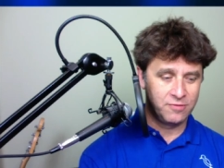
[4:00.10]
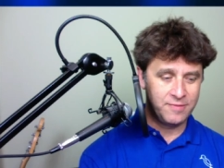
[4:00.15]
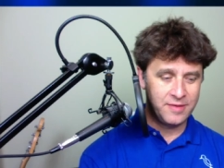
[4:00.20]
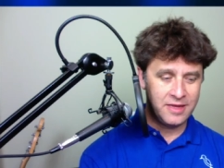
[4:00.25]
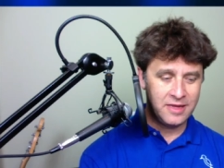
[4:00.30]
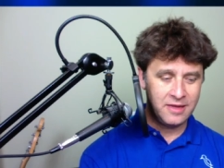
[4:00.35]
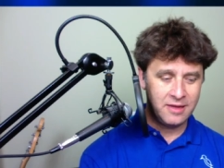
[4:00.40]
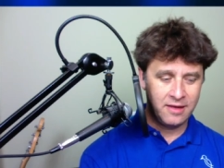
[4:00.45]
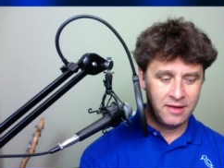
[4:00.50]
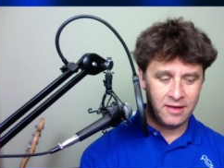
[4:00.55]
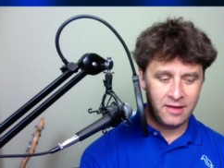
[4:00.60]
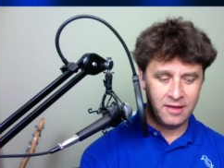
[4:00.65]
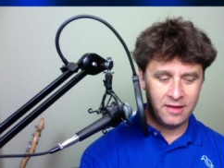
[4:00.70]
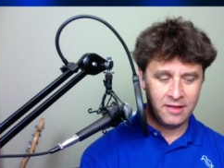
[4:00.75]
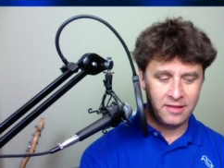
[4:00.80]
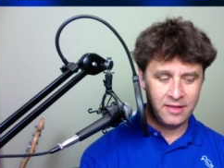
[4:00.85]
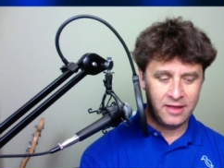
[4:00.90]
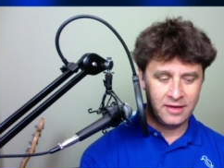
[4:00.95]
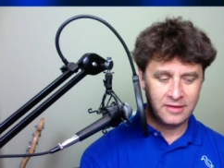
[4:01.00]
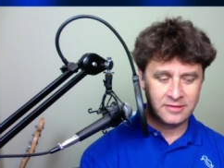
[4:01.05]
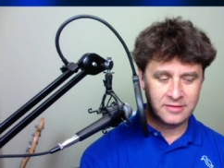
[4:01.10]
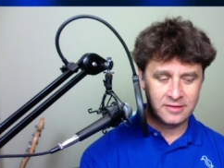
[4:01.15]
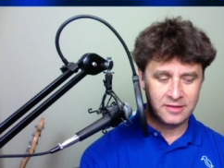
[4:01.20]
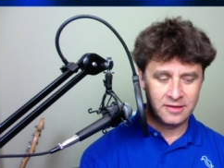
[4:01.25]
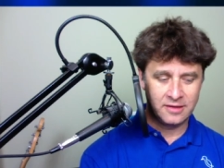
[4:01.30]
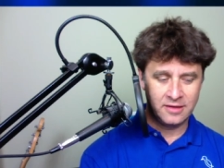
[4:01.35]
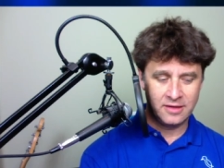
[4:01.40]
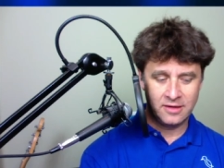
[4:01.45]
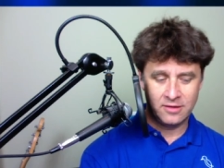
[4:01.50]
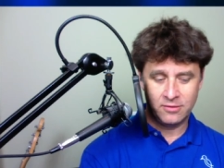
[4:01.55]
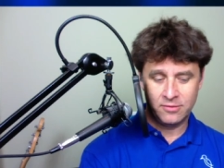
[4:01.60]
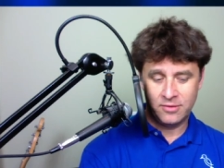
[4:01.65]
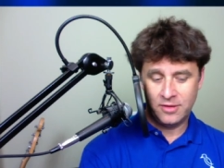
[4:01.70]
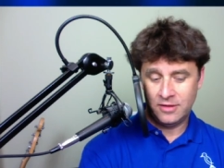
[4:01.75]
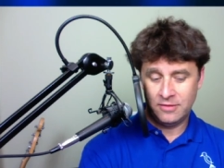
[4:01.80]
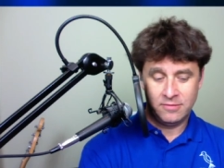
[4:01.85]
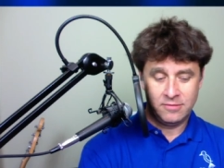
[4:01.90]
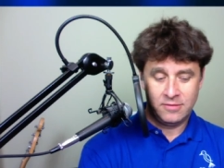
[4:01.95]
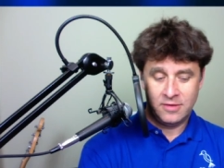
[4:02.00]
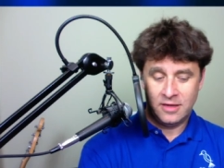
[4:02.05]
told me uh, that uh, you know
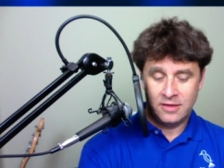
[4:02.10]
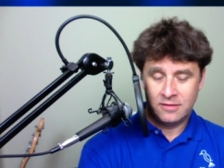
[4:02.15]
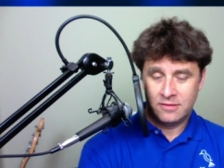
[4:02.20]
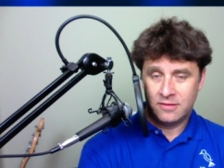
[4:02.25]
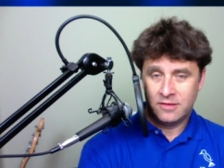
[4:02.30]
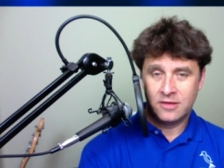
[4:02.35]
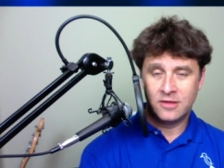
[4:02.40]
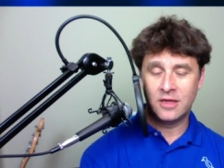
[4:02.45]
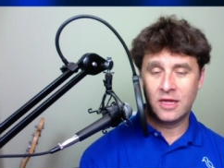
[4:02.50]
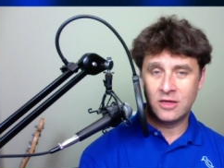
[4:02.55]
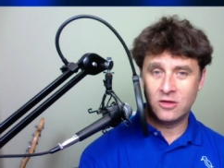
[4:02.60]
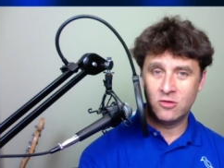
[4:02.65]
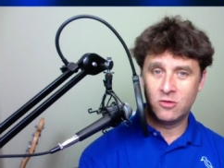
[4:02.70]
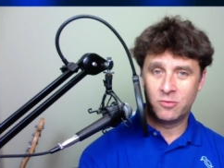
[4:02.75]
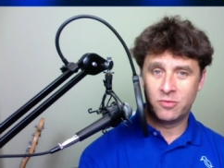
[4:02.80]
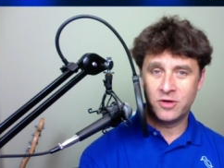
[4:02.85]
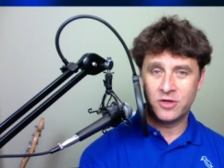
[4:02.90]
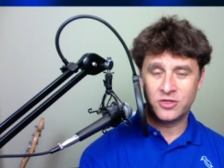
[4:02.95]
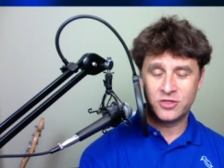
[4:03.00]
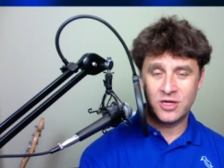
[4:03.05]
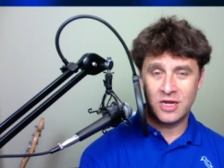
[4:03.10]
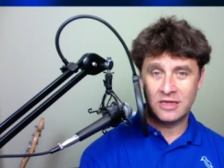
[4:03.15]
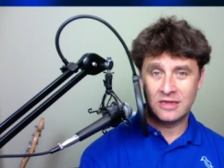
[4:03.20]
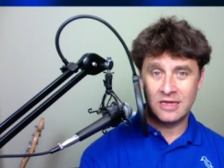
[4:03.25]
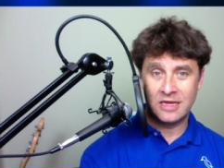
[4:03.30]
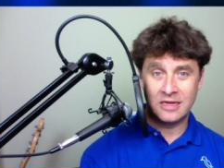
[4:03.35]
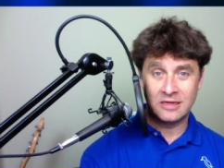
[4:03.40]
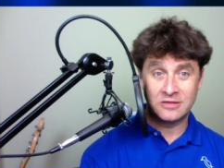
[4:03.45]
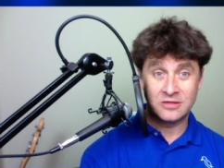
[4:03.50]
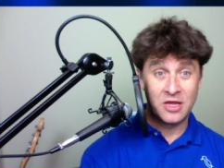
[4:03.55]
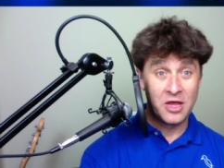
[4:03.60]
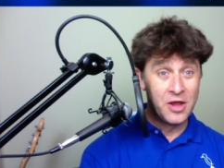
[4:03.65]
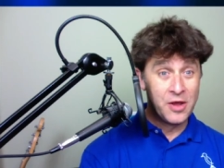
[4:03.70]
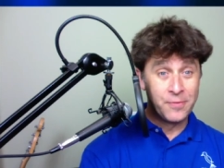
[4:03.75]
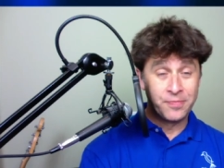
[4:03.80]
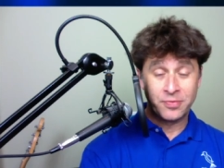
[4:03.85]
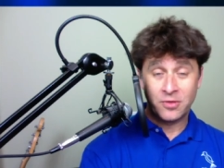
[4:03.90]
that that that you appreciate things.